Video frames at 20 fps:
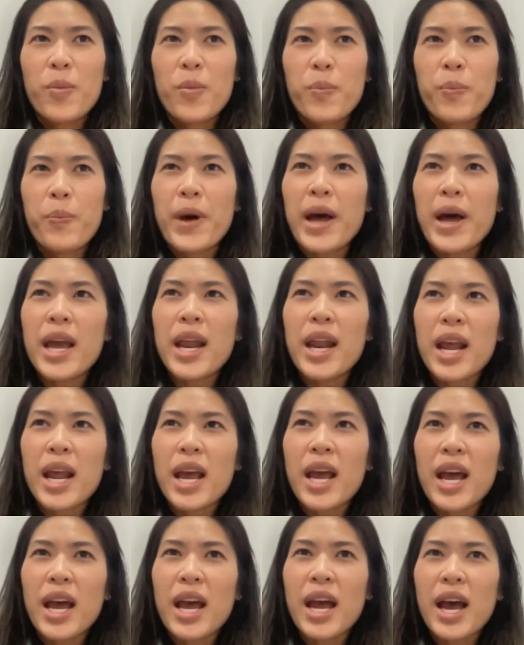But
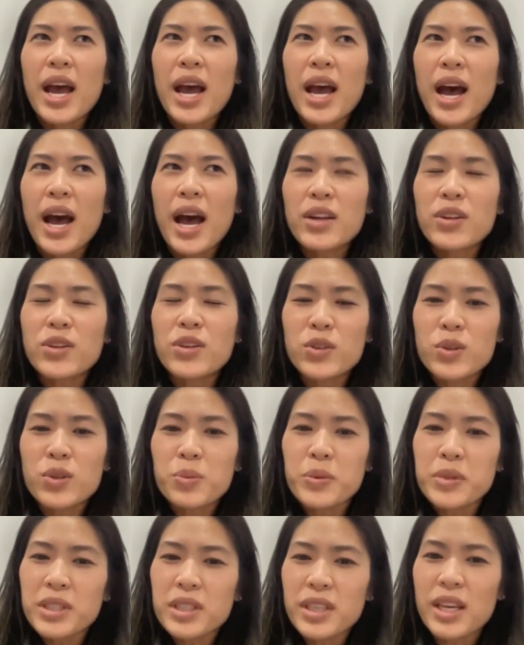I do
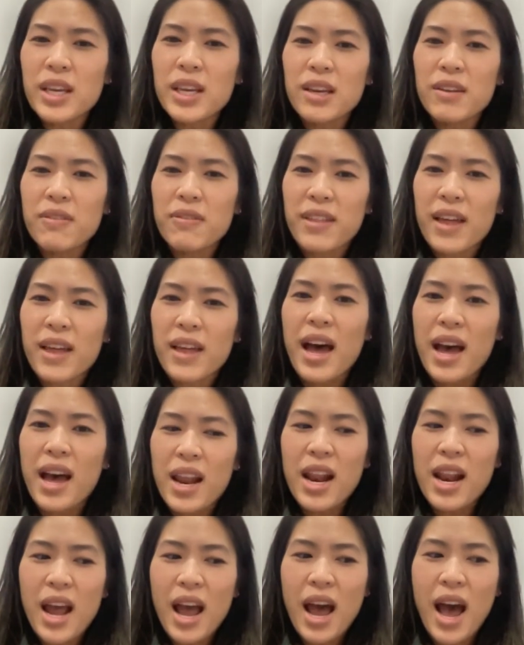believe that
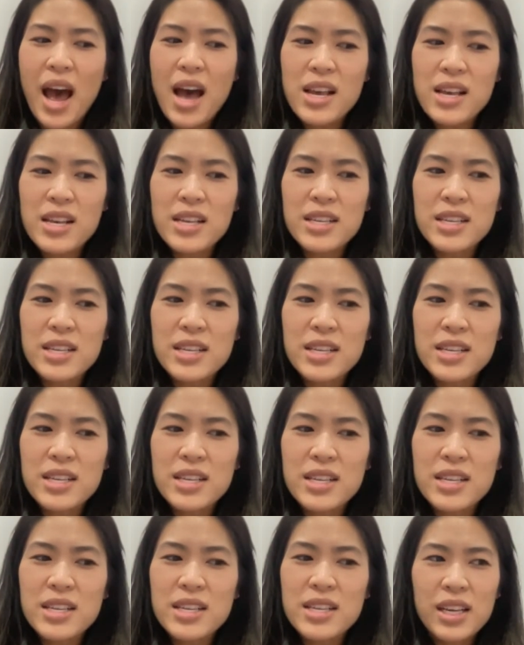
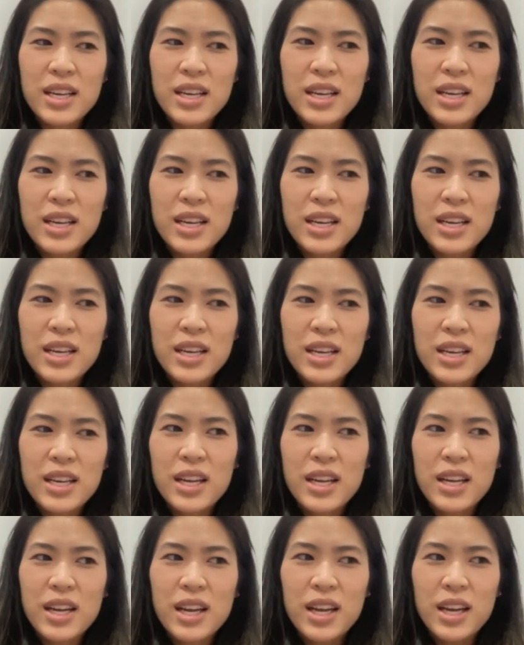as
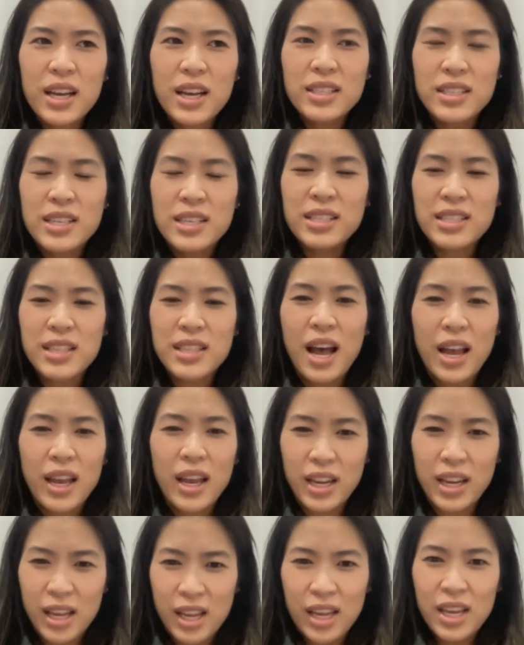a
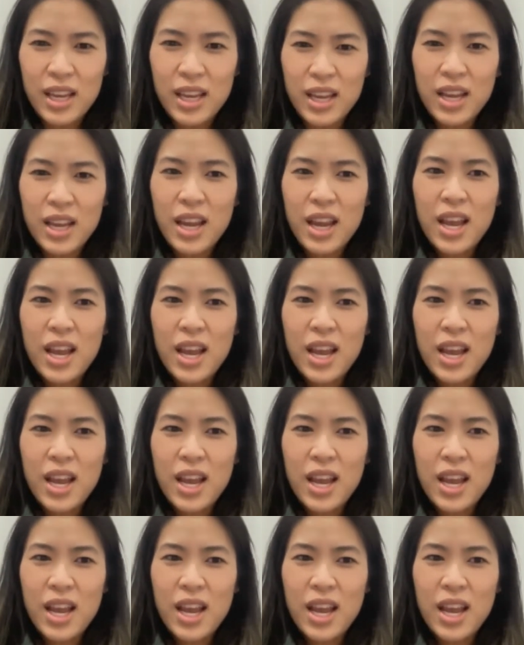society,